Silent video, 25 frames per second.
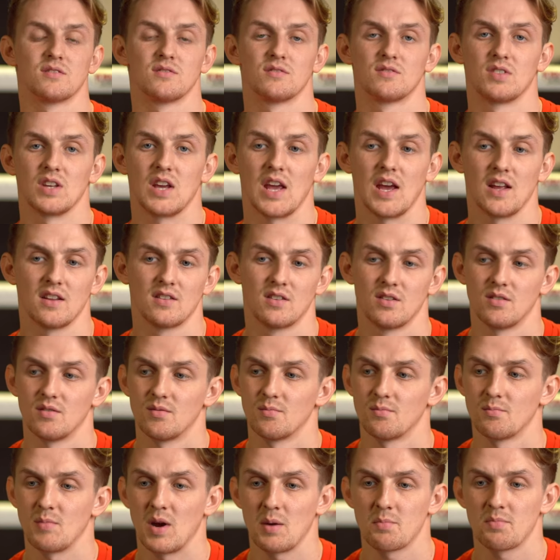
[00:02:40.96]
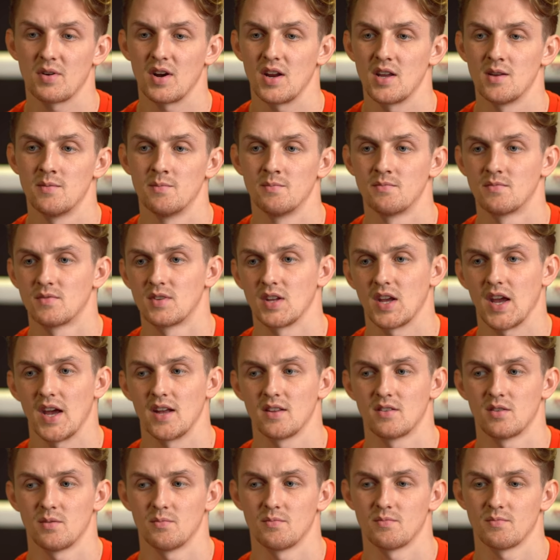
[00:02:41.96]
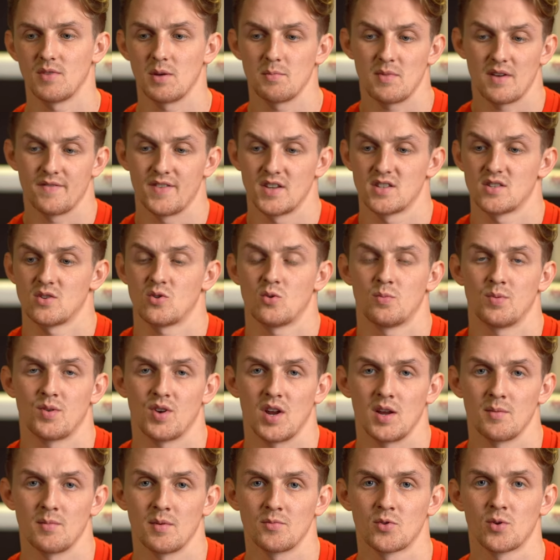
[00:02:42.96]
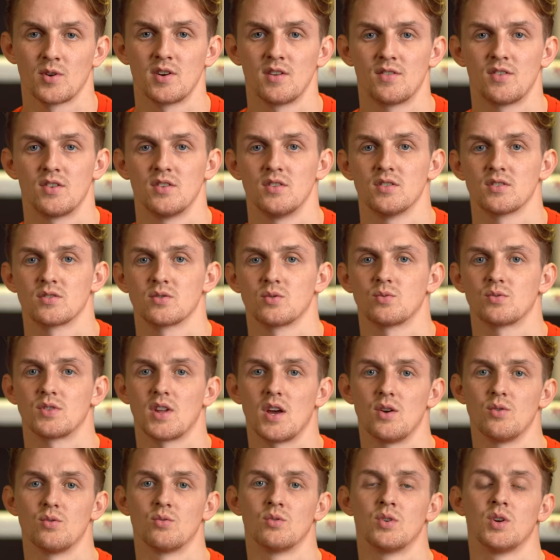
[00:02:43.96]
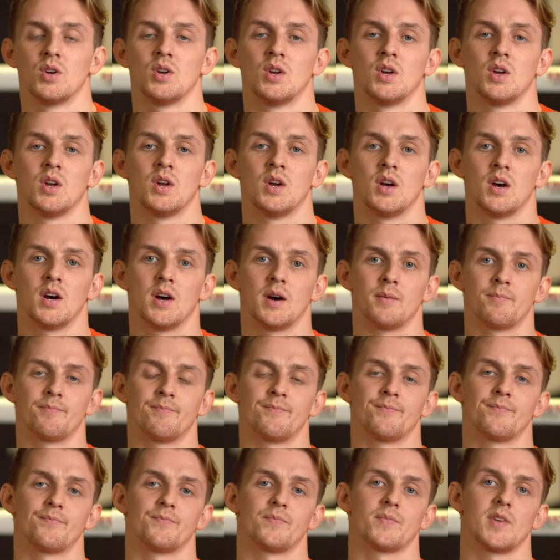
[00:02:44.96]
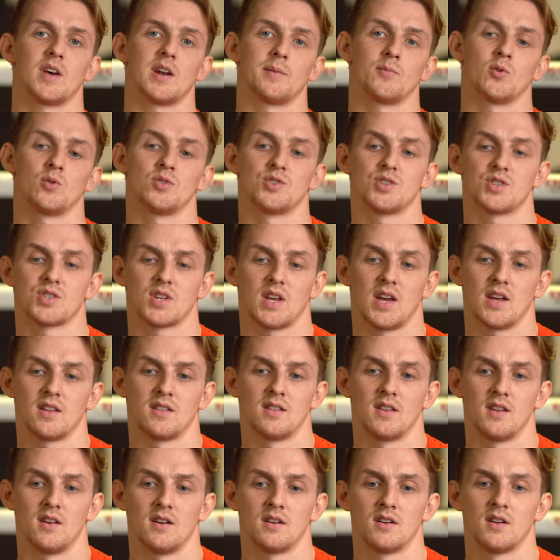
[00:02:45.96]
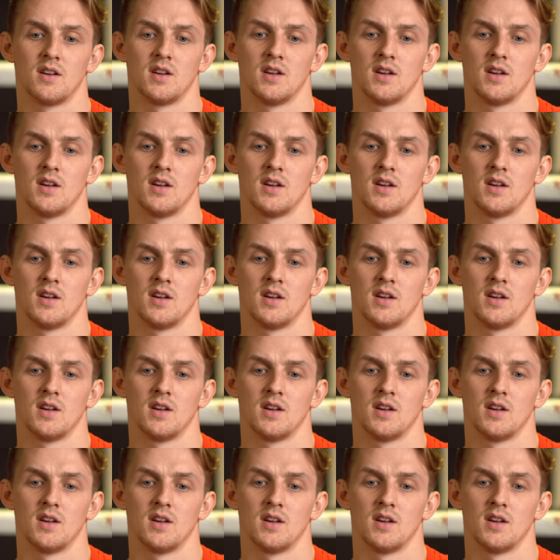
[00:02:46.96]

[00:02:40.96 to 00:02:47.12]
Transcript: to get to my prime, to get to like my physical prime. I'm 23 years old now. And I'm only just getting there.